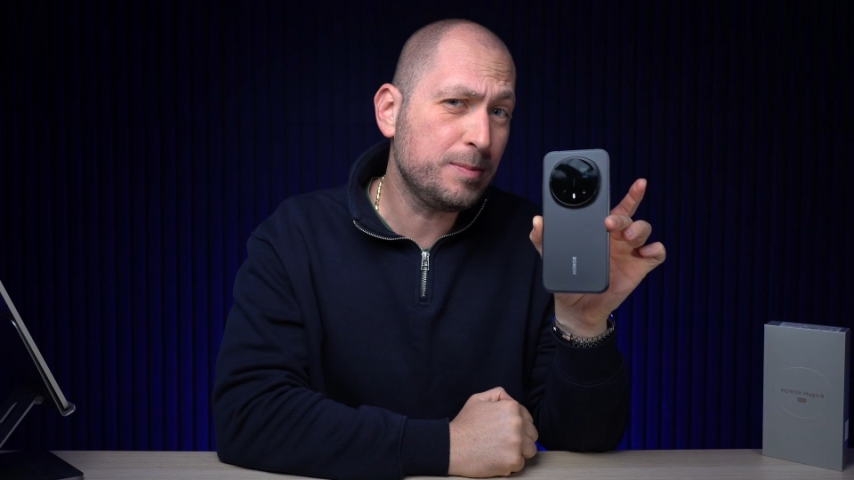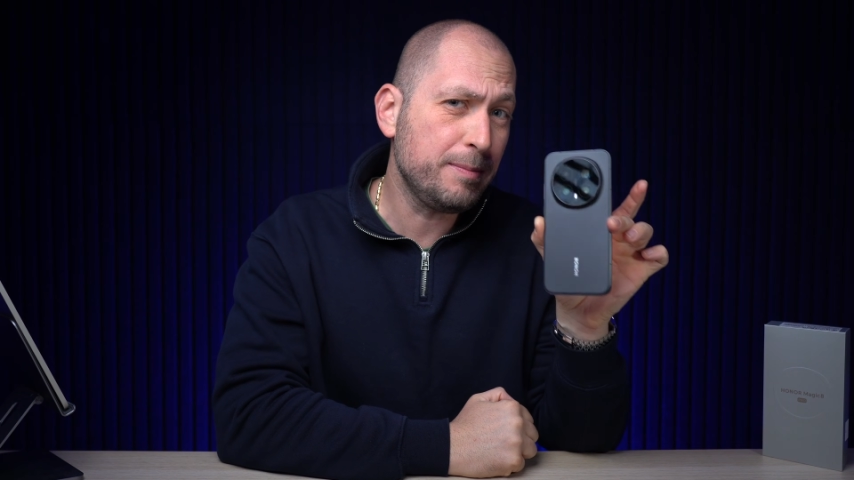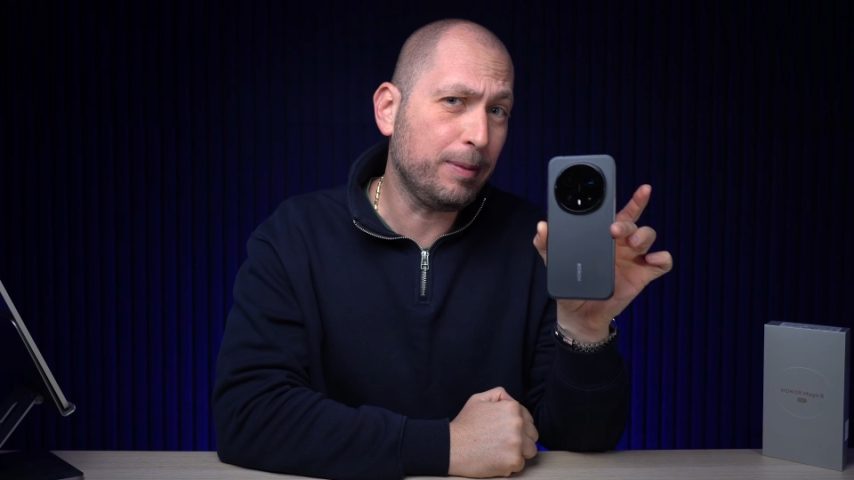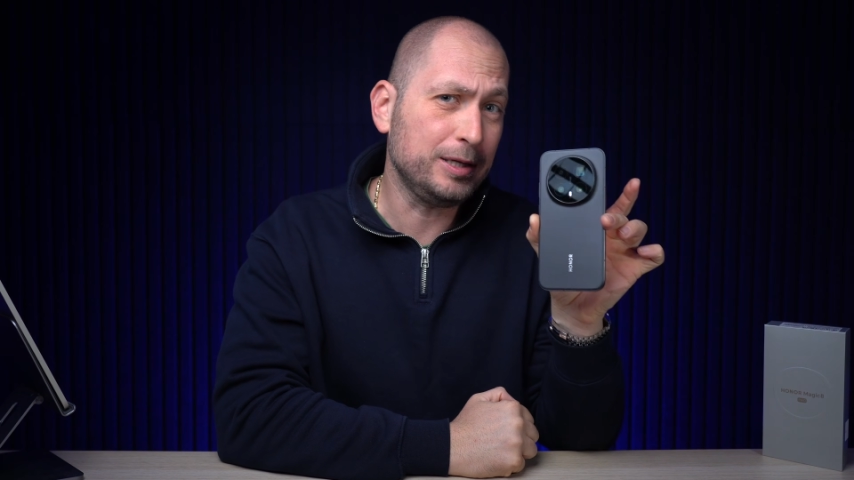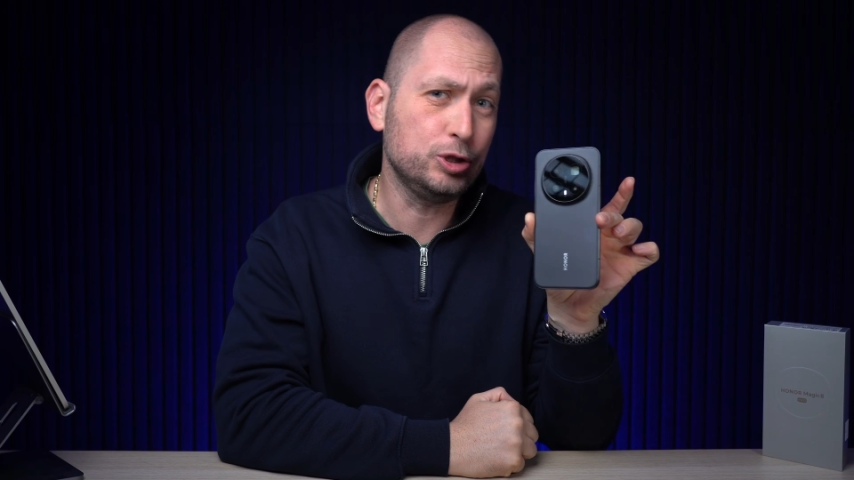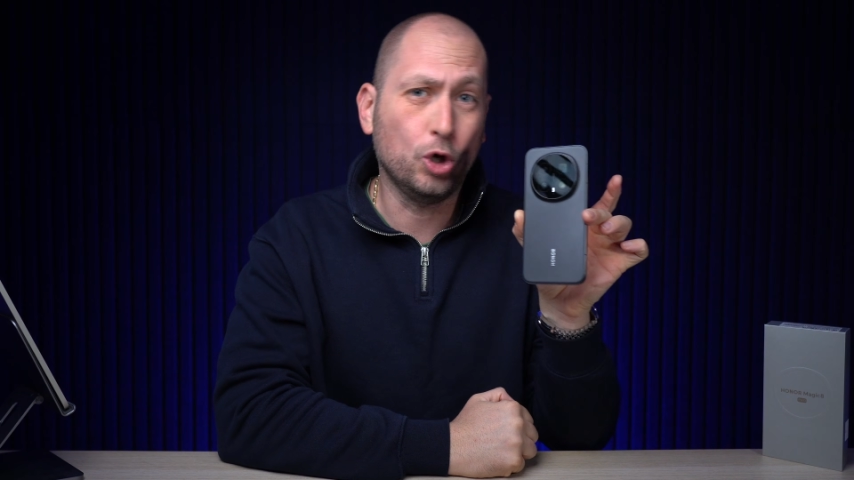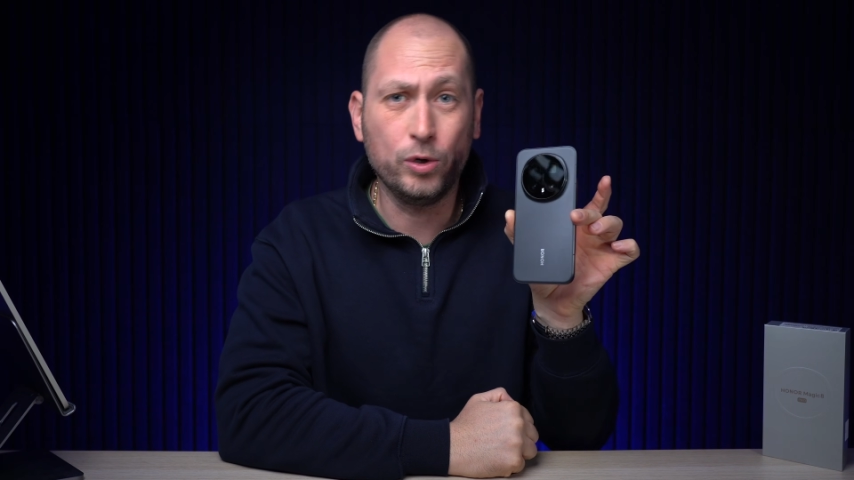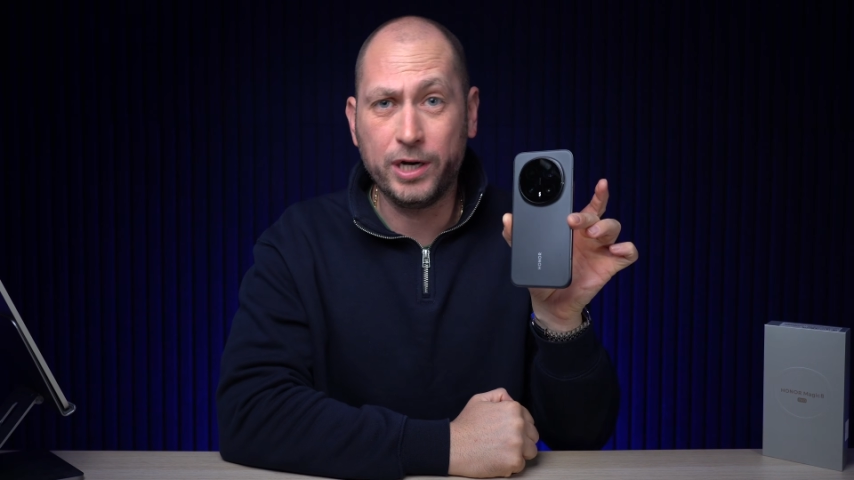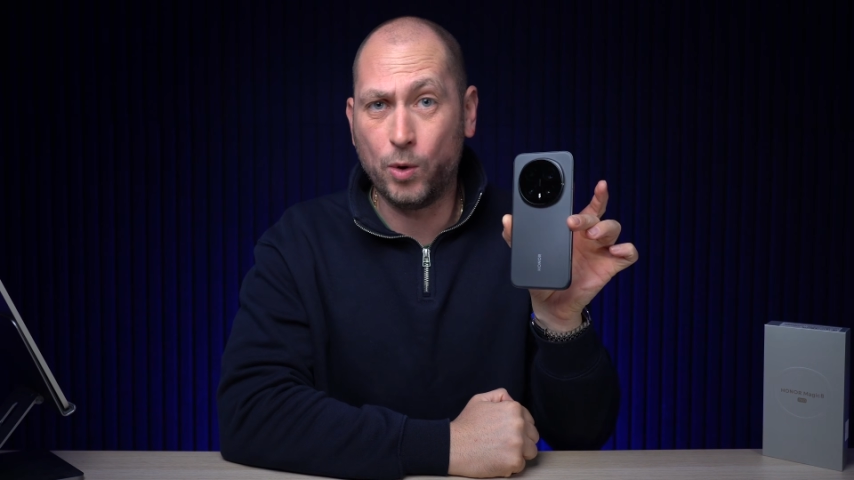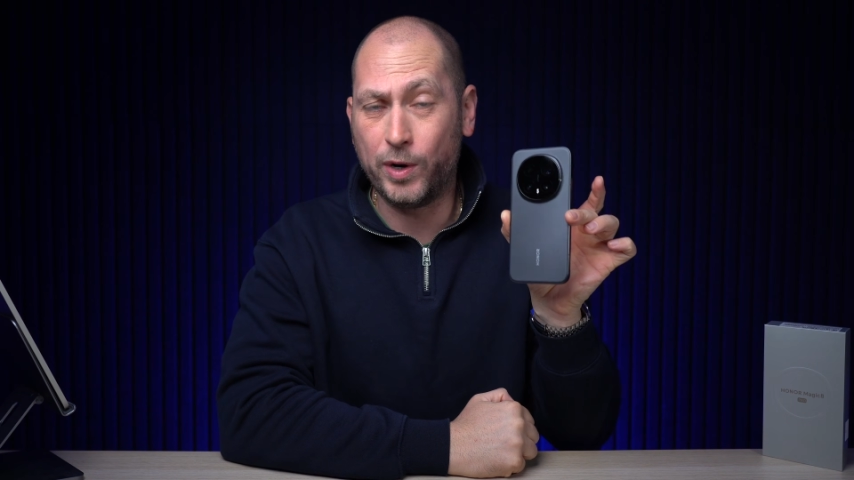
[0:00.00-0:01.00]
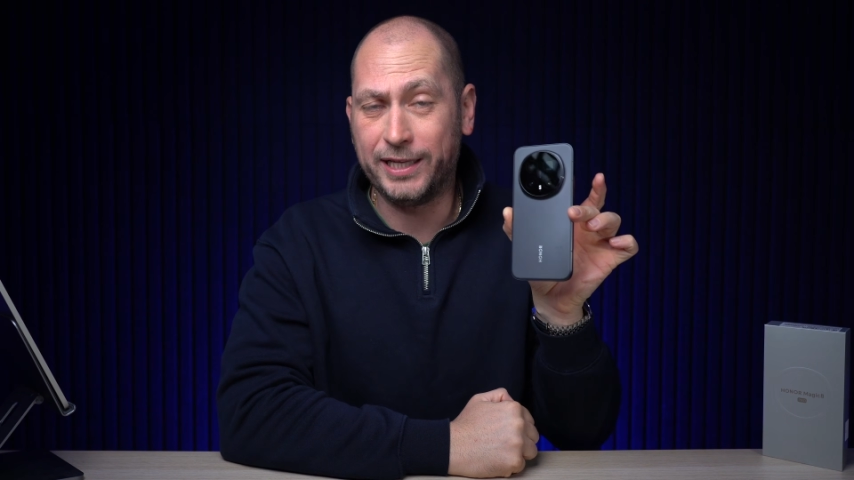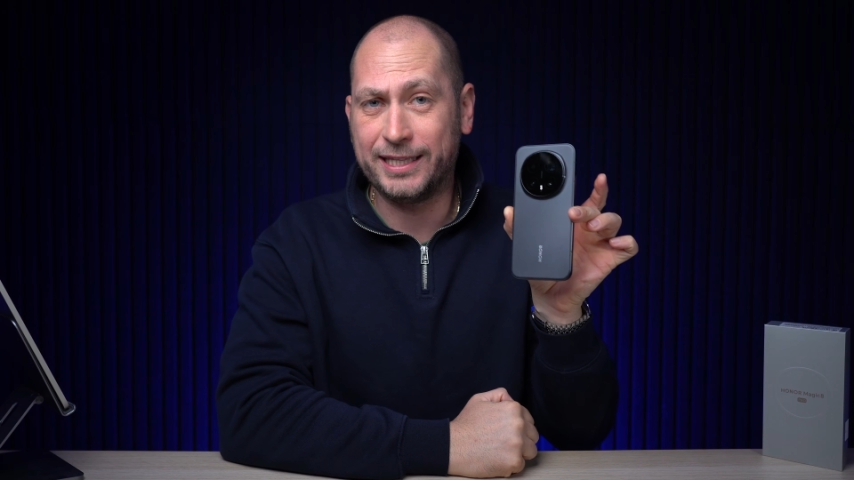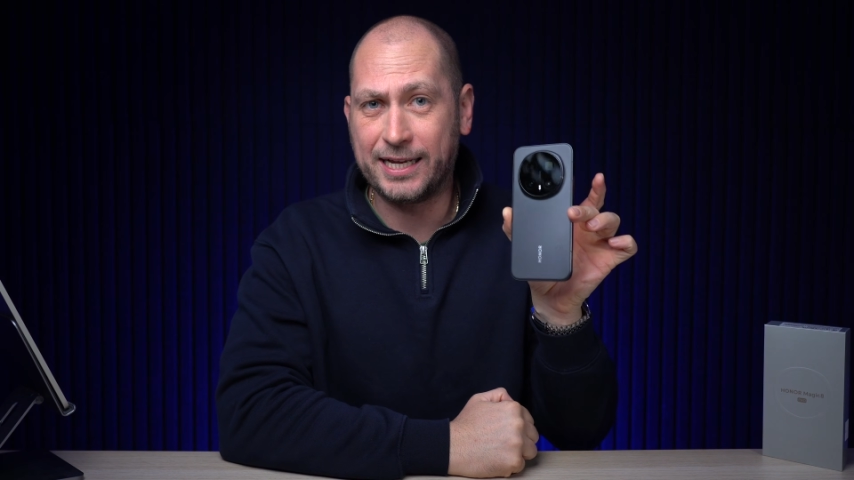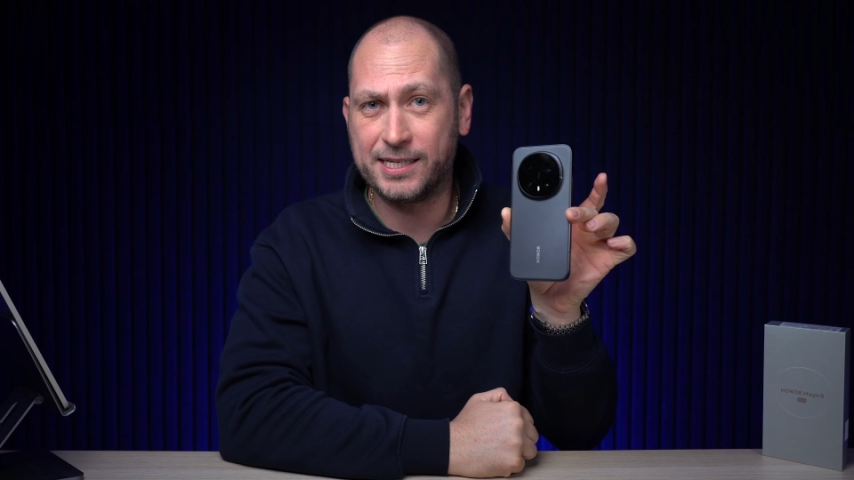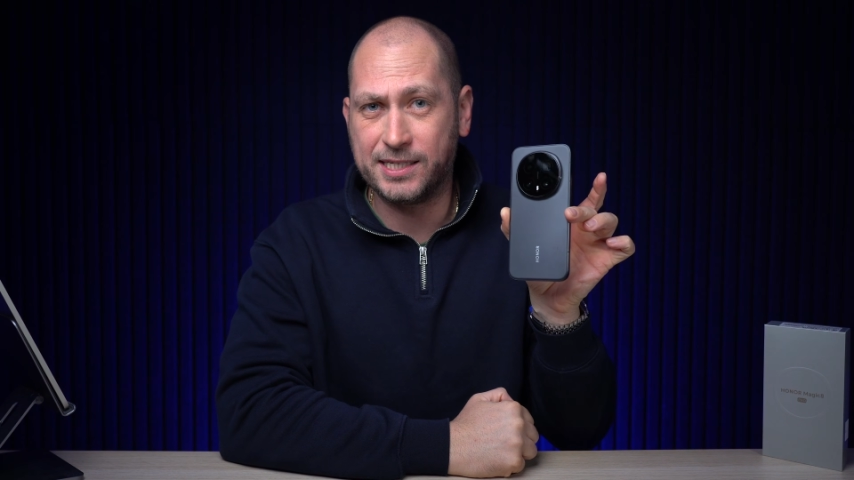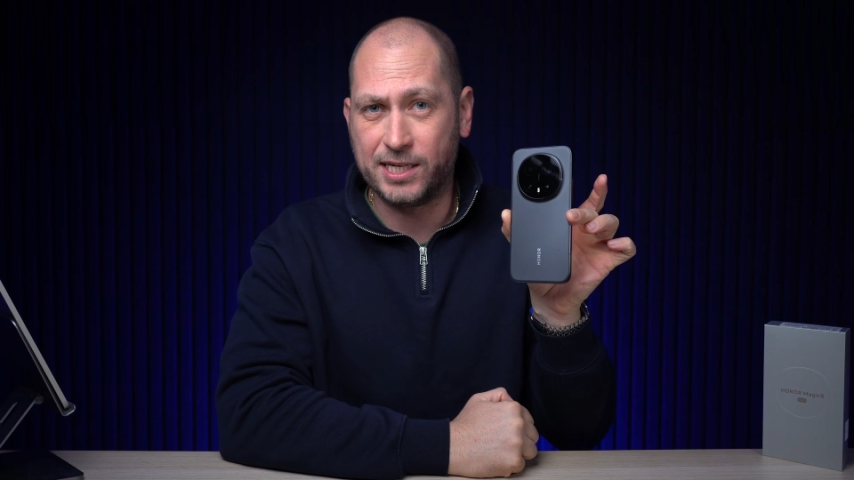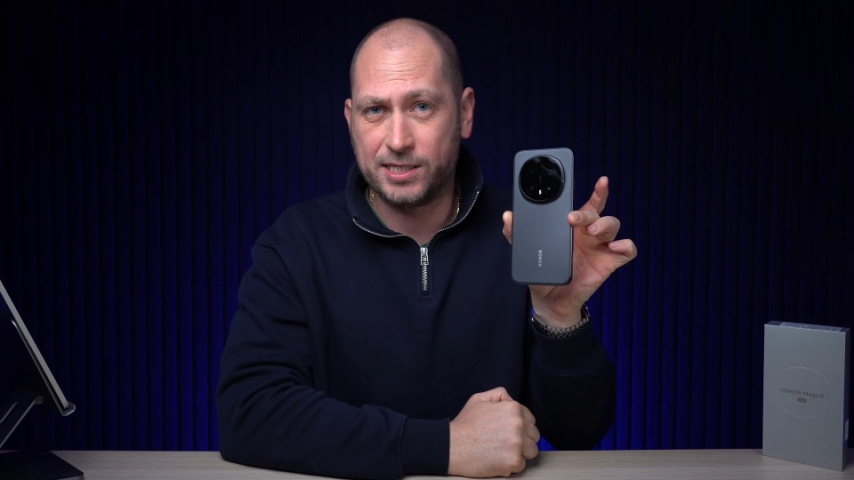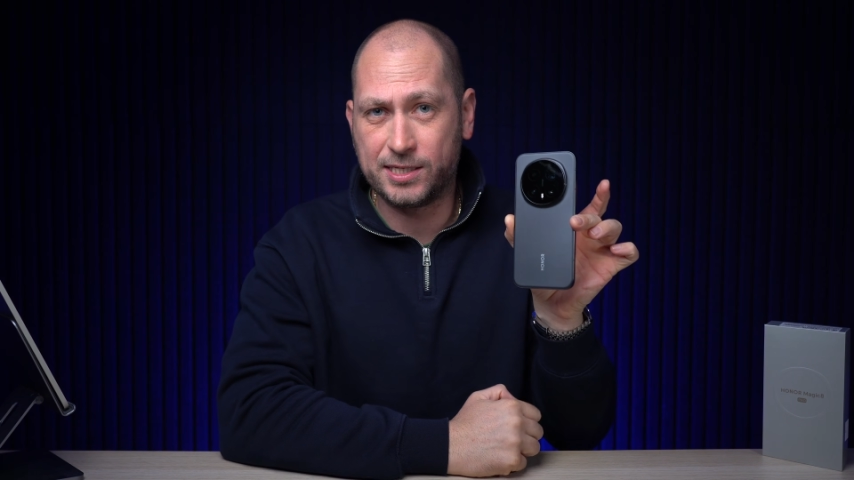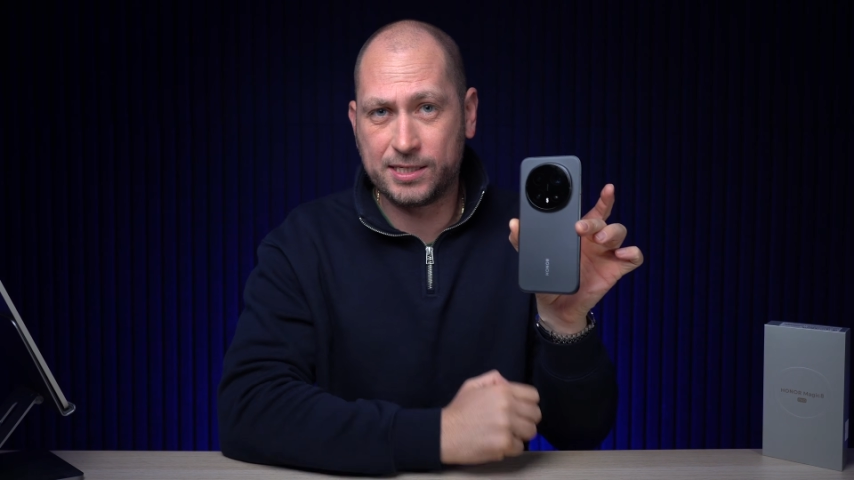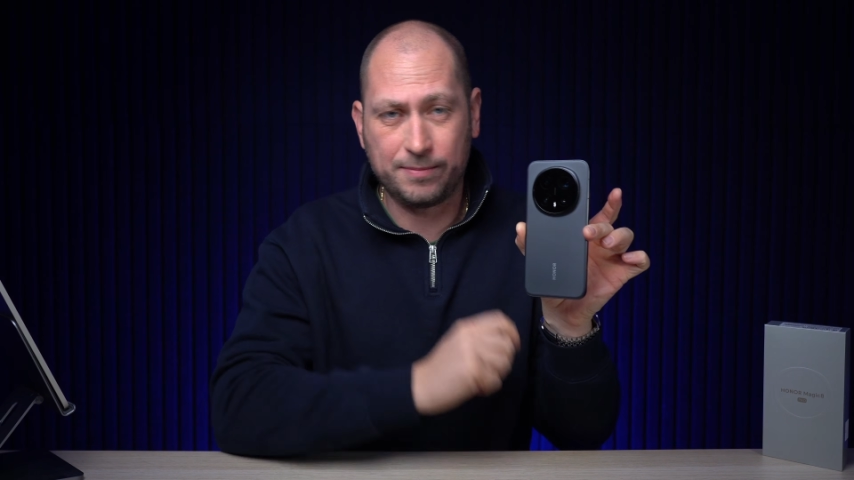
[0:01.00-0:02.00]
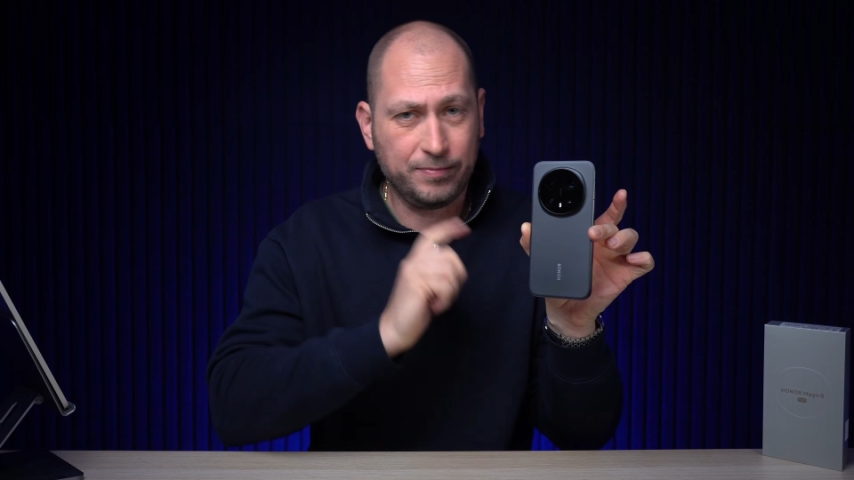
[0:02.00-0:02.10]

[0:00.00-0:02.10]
people don't know it exists.